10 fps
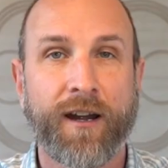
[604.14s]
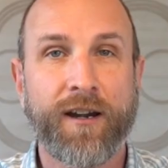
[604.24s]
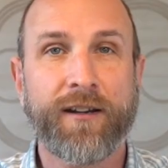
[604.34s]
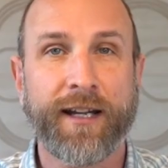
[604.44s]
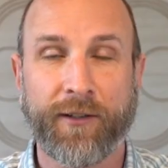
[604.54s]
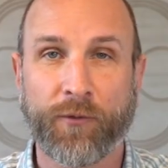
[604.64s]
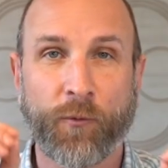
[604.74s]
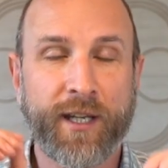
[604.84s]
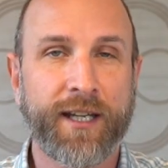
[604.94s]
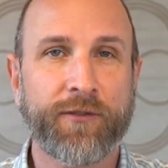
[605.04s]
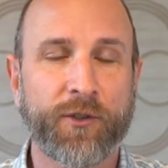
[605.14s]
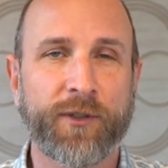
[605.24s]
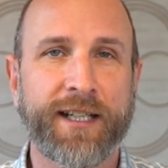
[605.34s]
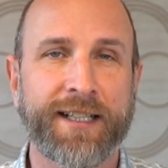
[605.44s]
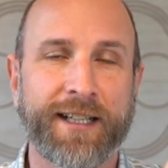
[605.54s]
All right, we have
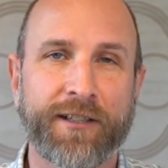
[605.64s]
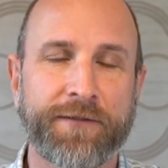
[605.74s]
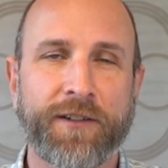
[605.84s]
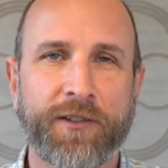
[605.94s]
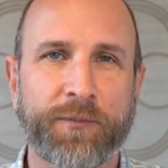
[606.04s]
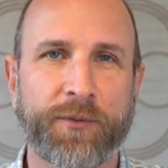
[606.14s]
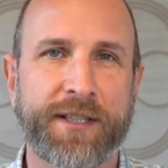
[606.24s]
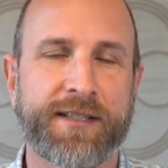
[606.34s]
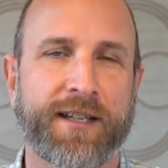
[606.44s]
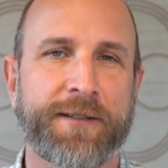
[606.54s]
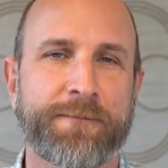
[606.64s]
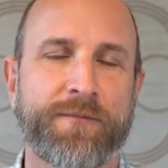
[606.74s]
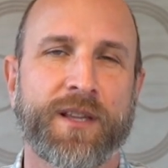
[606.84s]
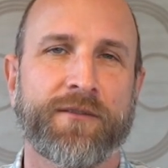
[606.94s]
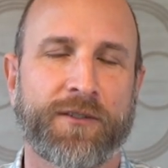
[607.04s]
created a default preset
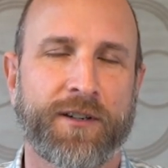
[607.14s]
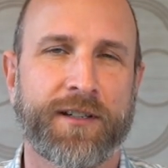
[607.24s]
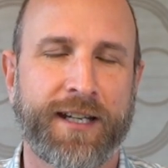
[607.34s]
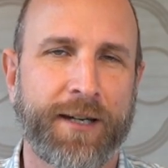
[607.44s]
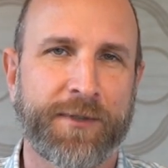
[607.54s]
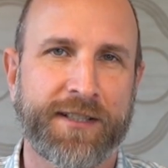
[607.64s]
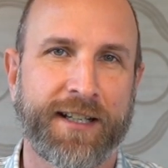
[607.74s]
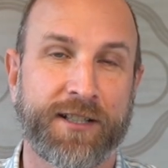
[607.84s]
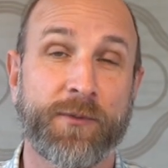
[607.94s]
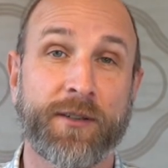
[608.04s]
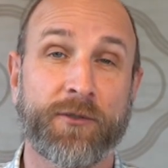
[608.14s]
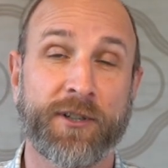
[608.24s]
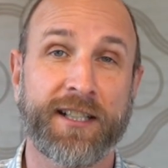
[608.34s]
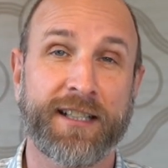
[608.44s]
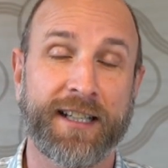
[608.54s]
for our camera settings. We have
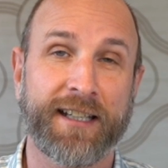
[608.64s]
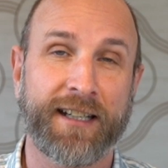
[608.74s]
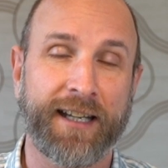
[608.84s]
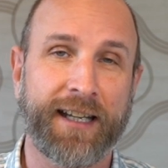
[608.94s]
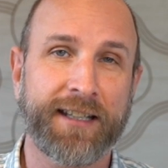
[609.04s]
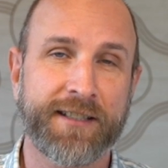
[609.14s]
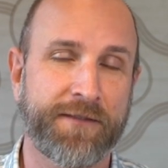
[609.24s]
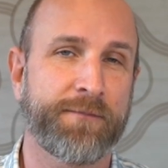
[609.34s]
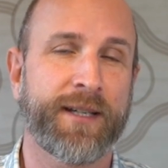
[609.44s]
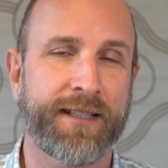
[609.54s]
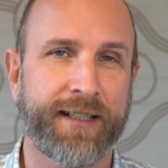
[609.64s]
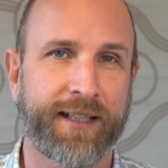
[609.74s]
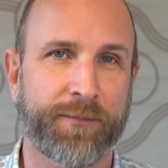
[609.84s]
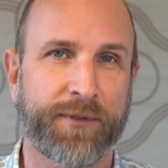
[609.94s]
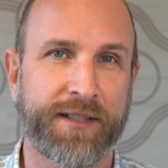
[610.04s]
created an EXIF
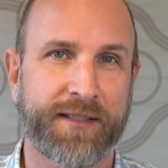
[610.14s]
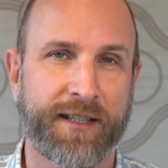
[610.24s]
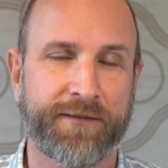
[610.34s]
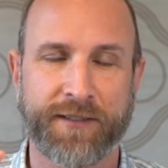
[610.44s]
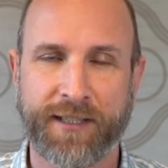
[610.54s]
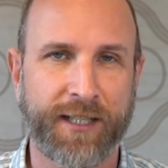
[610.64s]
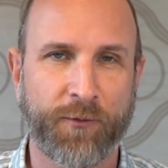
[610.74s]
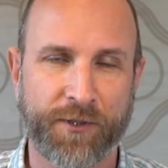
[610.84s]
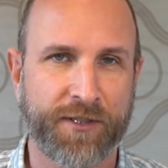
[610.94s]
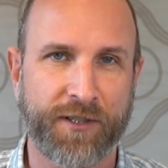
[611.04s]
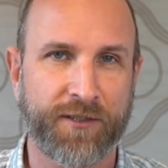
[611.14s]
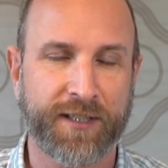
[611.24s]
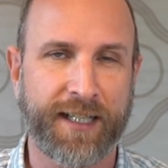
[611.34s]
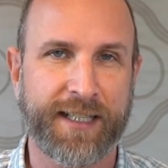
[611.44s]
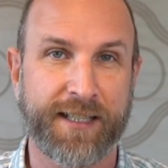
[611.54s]
metadata preset for keywords and all
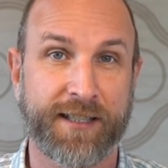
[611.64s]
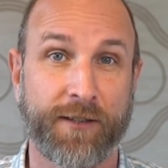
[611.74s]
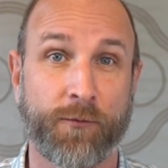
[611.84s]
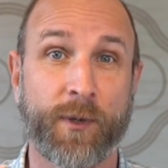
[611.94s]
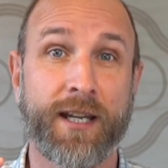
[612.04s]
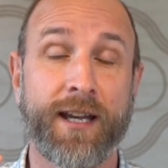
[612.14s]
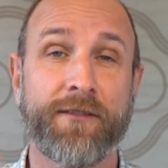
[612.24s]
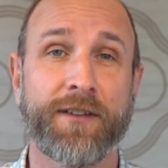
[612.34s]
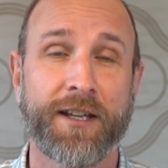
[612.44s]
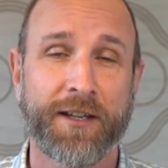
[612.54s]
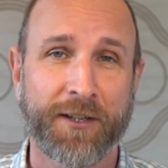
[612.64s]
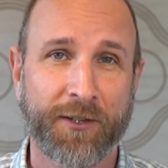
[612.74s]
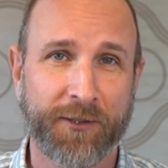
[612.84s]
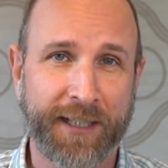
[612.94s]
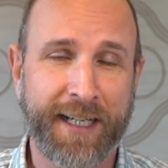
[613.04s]
kinds of stuff. We have
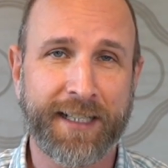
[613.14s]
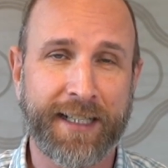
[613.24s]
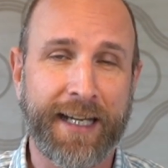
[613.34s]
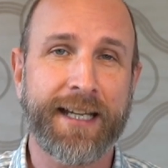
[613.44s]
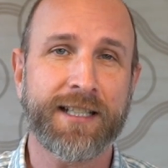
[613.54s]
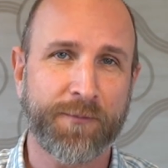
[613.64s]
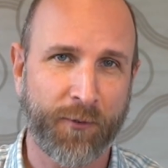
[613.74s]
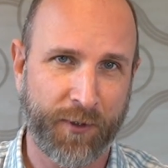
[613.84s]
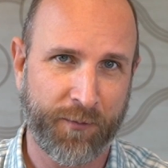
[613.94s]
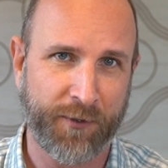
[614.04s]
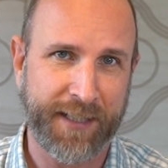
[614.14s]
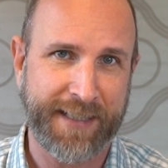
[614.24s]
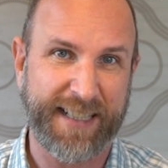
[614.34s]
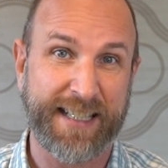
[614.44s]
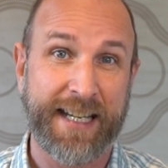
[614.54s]
created export
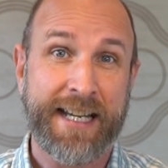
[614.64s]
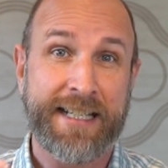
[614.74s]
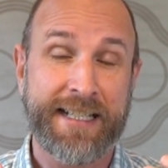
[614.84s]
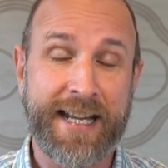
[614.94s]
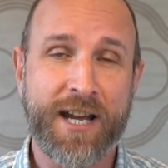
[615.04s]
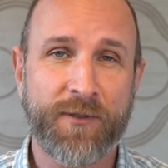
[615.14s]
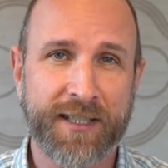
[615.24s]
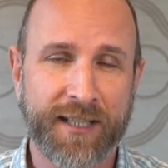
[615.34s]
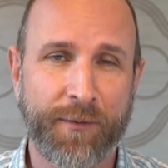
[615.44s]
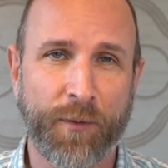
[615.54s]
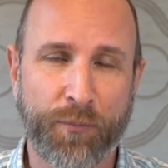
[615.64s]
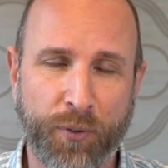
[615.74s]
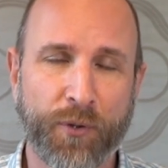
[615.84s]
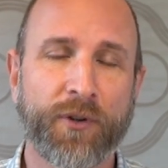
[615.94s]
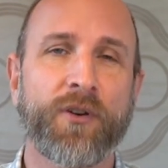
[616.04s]
presets. Now it's time to
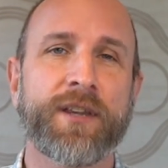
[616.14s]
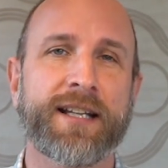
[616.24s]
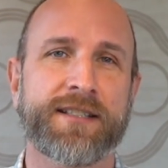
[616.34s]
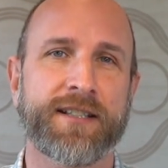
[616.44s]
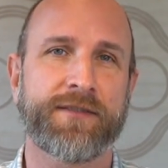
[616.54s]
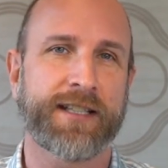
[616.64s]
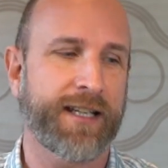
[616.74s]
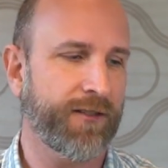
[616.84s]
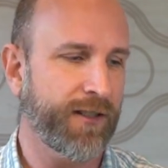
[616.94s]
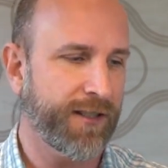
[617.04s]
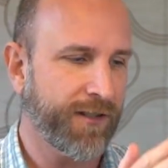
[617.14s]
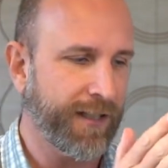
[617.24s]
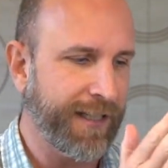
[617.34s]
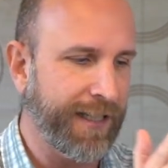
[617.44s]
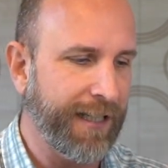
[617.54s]
put all that stuff together and
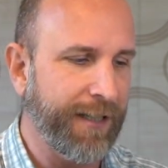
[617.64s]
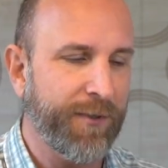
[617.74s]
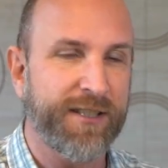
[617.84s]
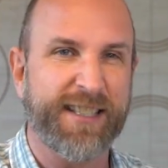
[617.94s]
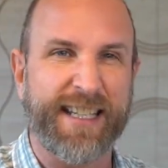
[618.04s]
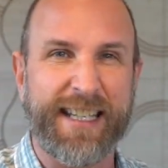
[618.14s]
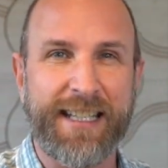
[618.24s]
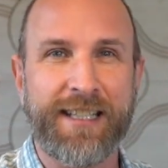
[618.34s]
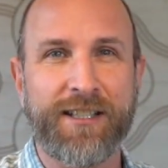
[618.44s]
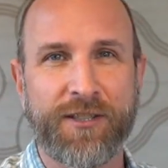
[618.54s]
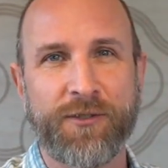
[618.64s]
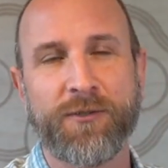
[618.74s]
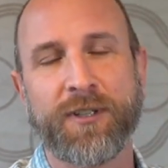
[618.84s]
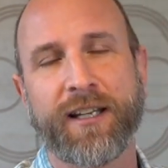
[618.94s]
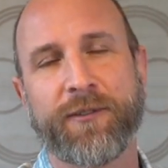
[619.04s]
start getting images
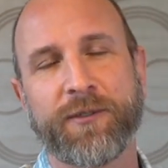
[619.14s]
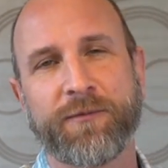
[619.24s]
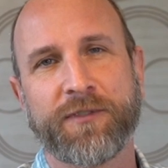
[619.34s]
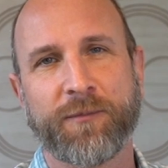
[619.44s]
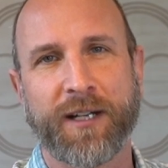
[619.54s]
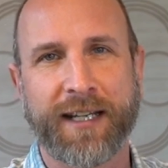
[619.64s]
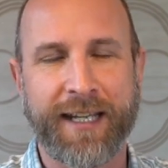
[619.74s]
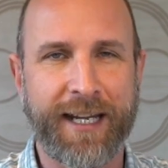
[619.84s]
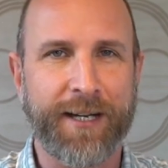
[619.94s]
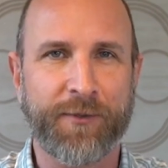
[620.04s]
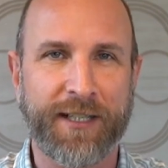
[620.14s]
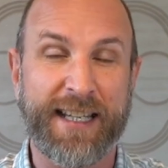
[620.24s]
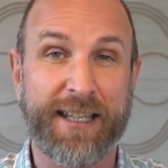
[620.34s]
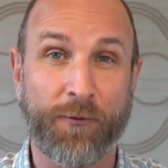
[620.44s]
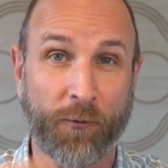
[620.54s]
into Lightroom from a camera
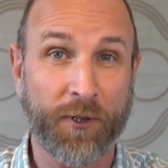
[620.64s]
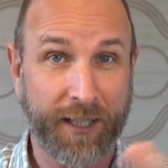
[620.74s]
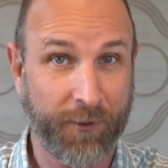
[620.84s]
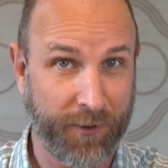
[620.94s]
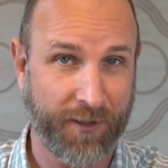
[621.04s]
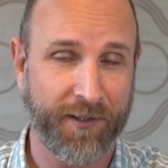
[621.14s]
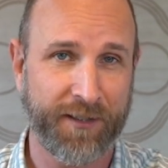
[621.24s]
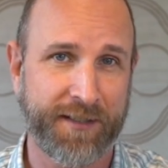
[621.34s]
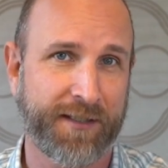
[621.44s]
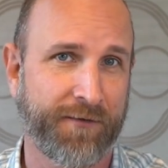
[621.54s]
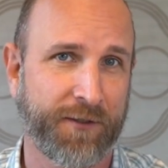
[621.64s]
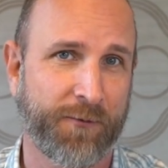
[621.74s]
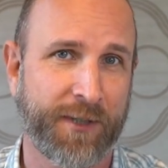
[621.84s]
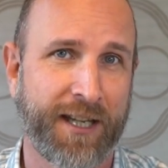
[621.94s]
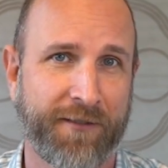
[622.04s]
and then working with all this stuff that
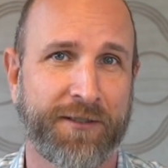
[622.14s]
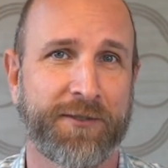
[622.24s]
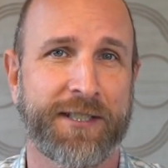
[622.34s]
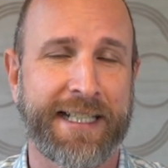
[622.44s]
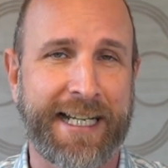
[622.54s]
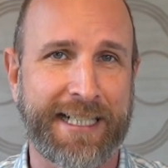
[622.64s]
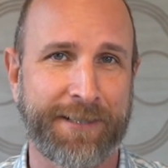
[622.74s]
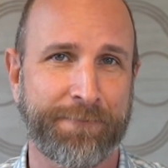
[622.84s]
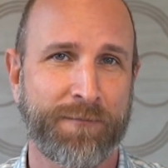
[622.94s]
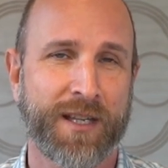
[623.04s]
we have created.